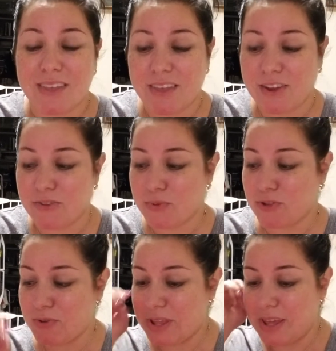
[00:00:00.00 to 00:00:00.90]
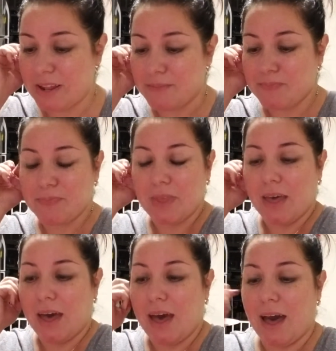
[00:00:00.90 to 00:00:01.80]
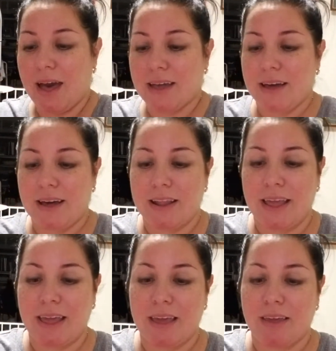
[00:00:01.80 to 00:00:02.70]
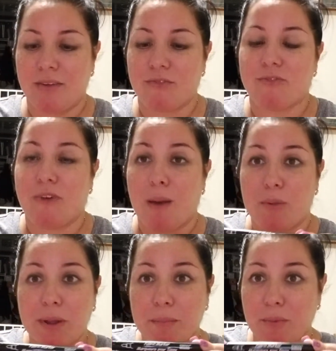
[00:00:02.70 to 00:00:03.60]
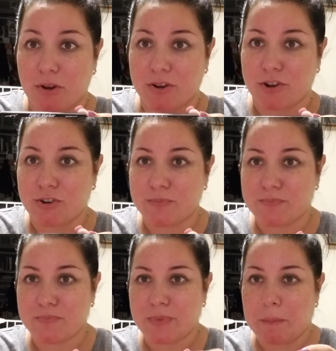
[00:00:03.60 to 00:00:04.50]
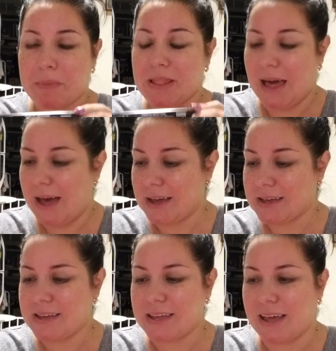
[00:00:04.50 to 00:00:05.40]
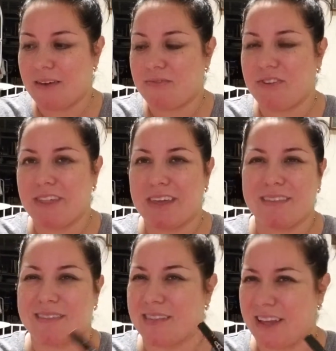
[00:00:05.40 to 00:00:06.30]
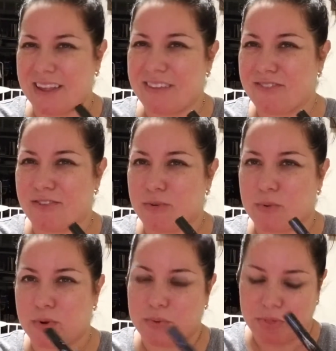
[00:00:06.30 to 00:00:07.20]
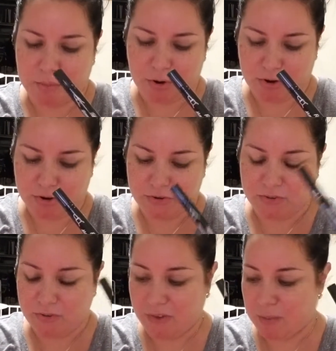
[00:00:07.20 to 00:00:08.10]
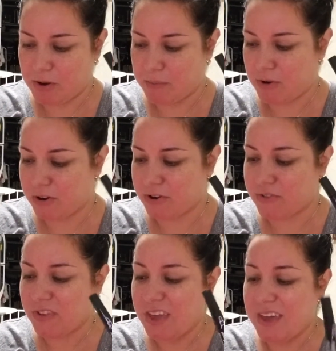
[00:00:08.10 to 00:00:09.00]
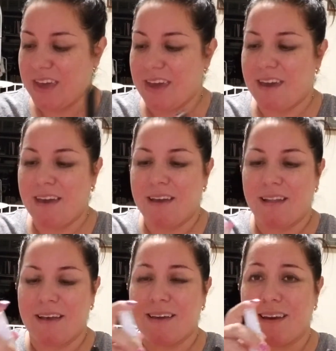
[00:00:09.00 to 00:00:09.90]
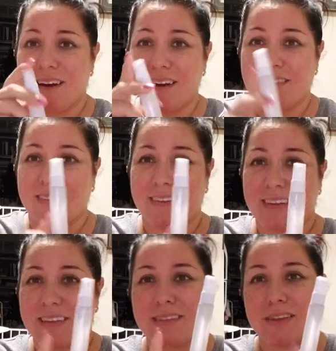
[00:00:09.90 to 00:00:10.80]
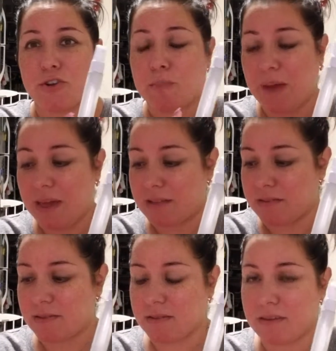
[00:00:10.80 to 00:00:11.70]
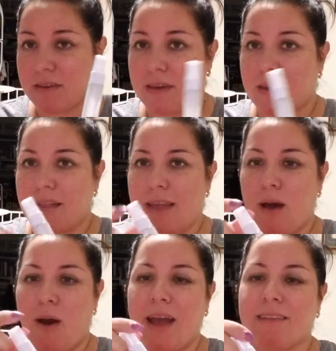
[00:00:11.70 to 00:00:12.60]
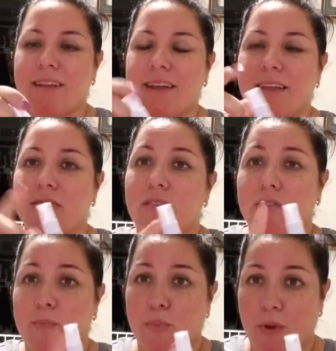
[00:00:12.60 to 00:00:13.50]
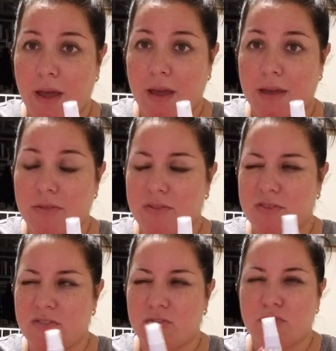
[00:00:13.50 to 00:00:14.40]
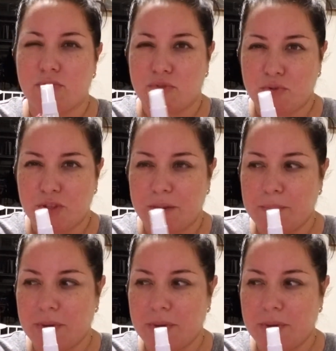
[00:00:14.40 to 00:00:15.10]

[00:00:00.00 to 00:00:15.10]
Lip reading: here's what you need. I got a fabric marker, black. I feel like it's a lot easier to work with the markers, the fabric markers. And I got glitter paint. Now, I did get the spray. These are the Tulip